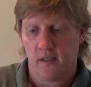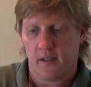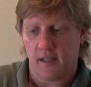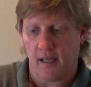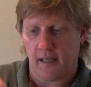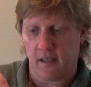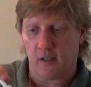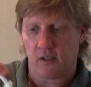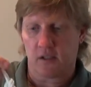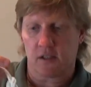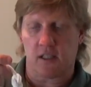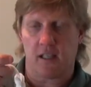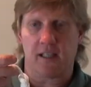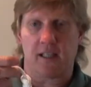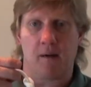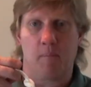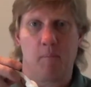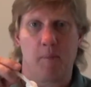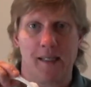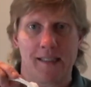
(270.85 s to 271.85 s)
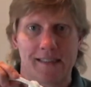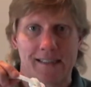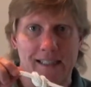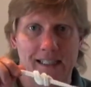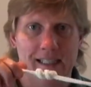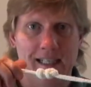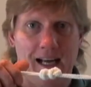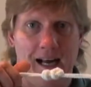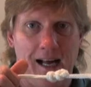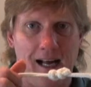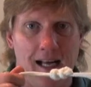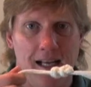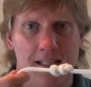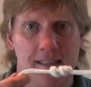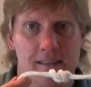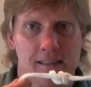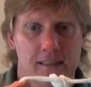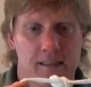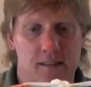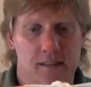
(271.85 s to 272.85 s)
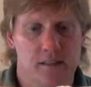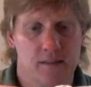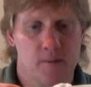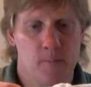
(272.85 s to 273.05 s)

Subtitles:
That looks like a messy knot.